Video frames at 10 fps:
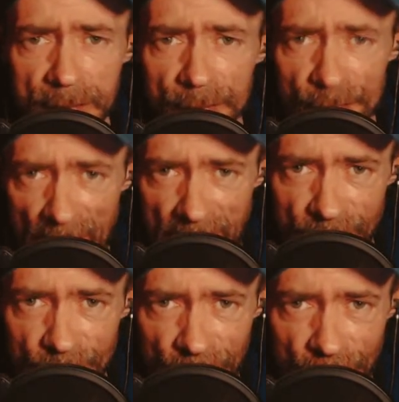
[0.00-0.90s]
5
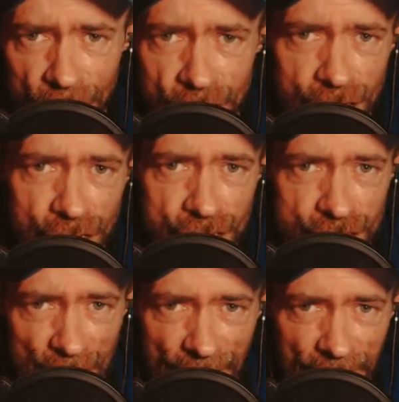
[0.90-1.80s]
years since
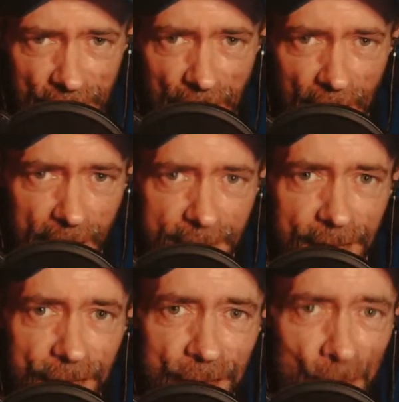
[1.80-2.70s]
the
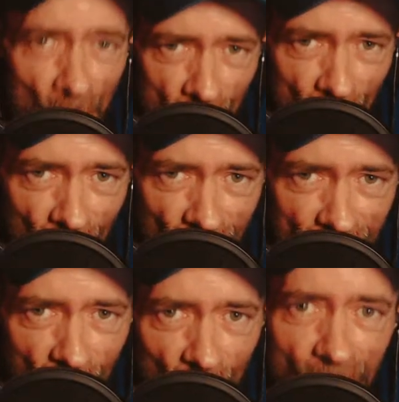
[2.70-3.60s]
artist formerly
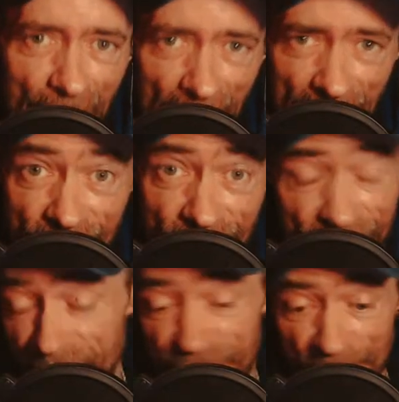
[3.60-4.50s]
known as
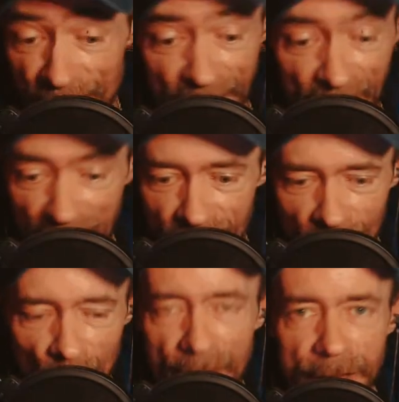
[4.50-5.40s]
something. I don't know
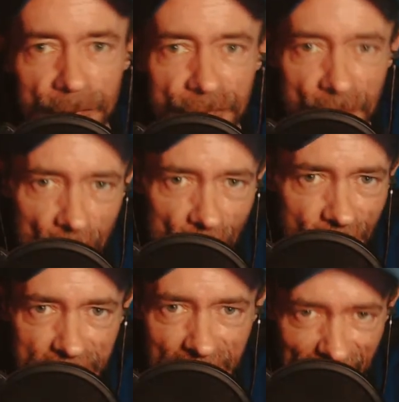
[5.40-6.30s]
what he was called
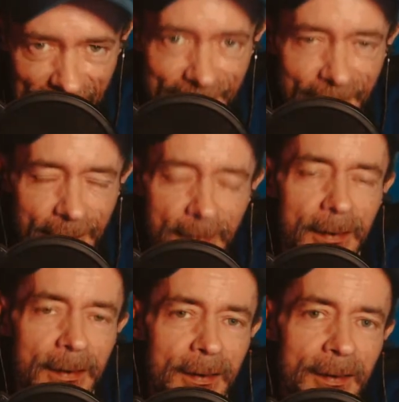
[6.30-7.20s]
in the end.
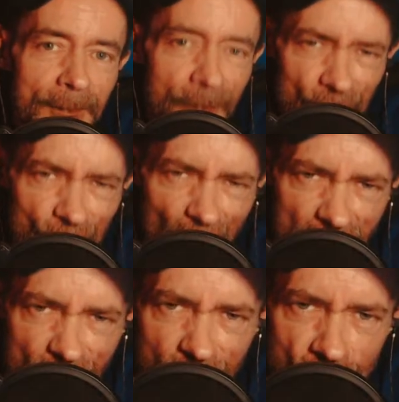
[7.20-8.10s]
But
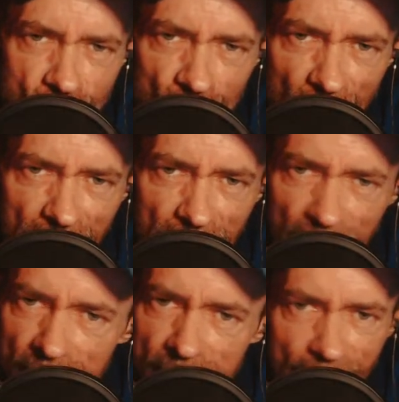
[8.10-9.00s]
5 years already.
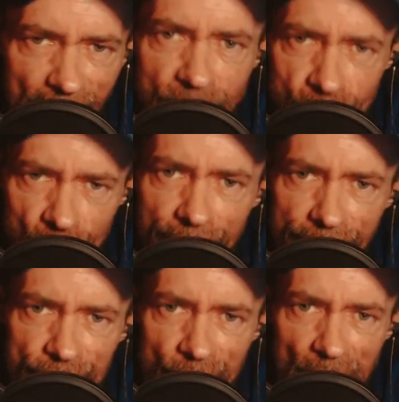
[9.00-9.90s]
Time sure does
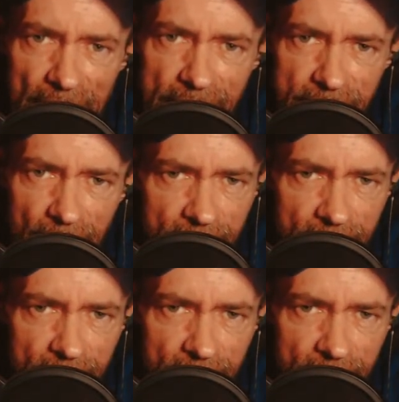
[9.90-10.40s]
fly, yeah?